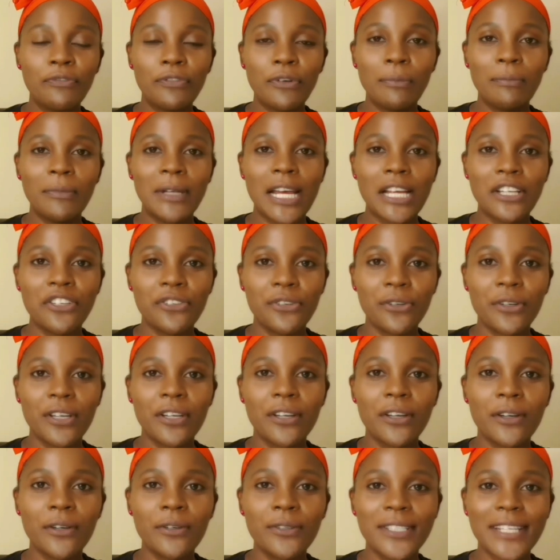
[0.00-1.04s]
from Natural
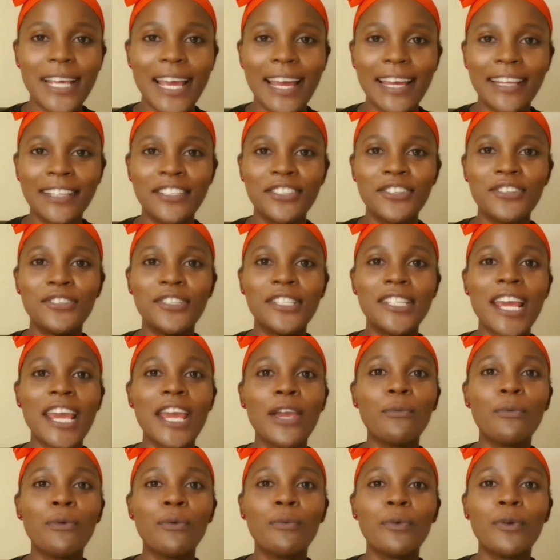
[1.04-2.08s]
Curls, and
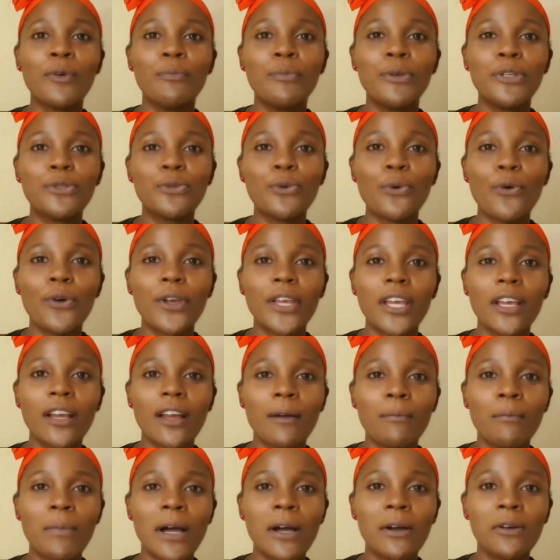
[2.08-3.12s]
today we will be talking
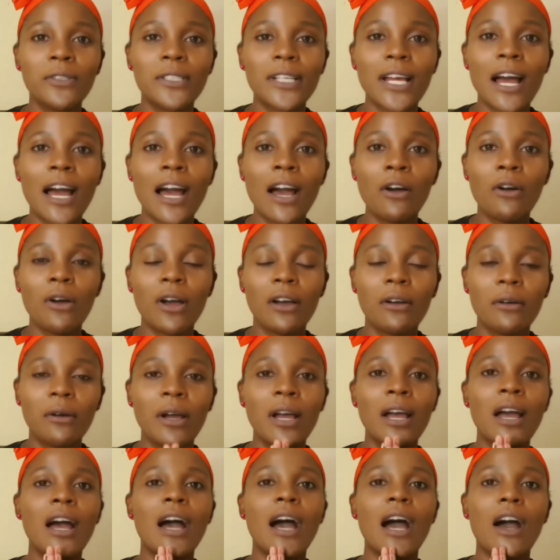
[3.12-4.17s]
about how
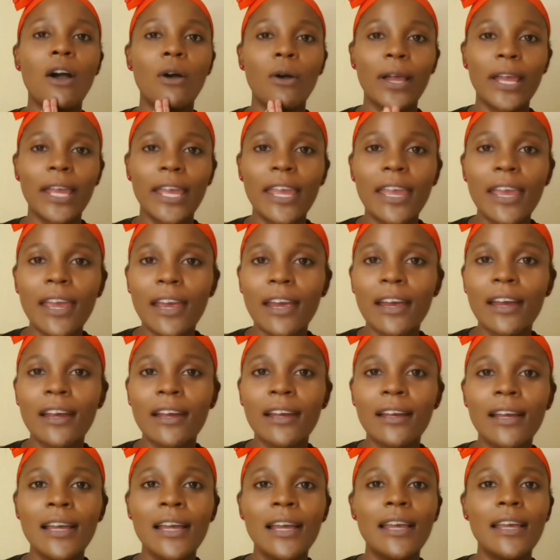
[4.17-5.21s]
our
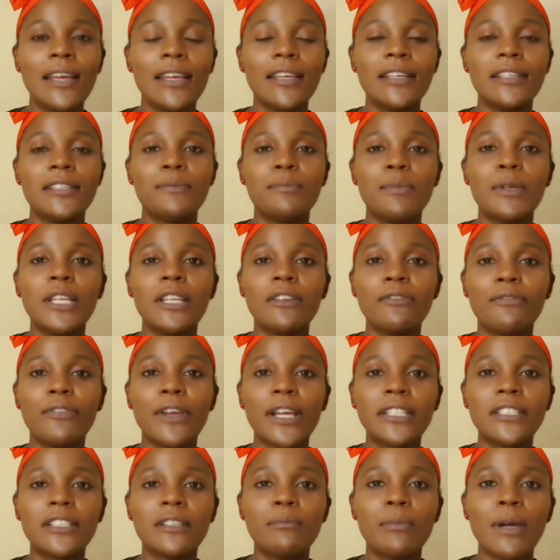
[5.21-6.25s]
hair is being
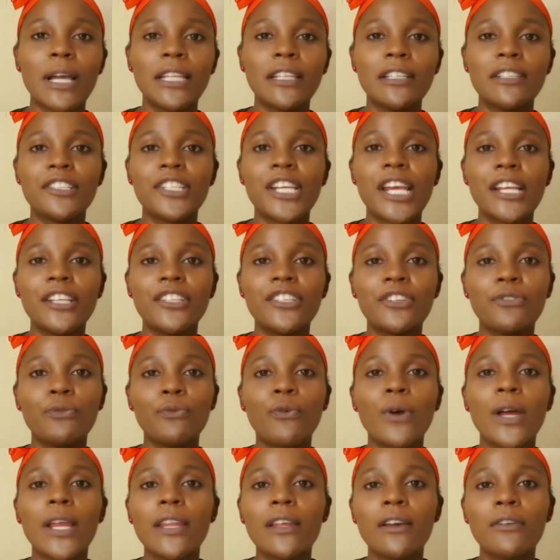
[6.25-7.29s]
affected by the change
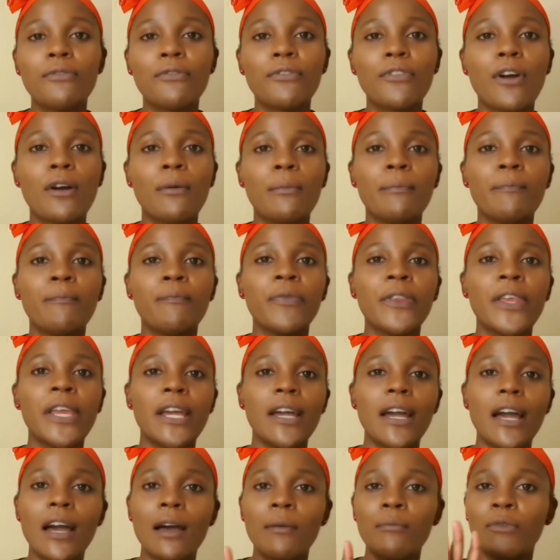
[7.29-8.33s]
in weather from
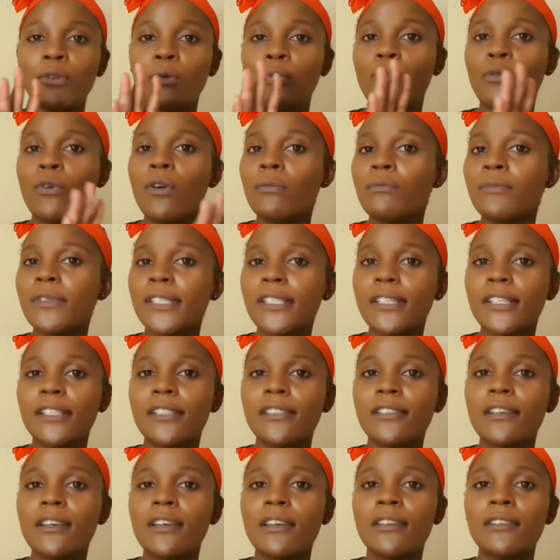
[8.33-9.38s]
the warm
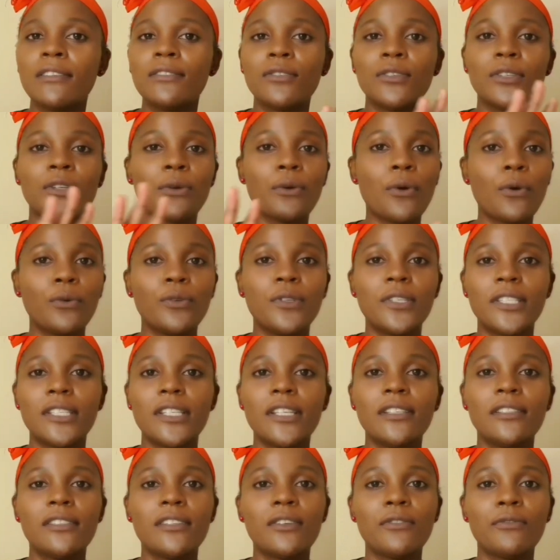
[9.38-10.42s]
season to the cold
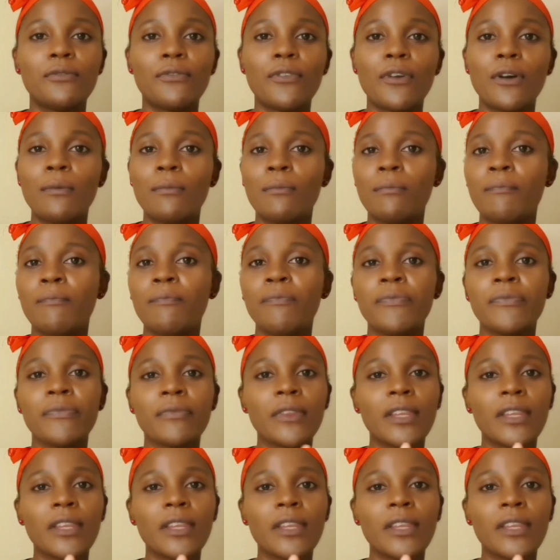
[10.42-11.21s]
season, from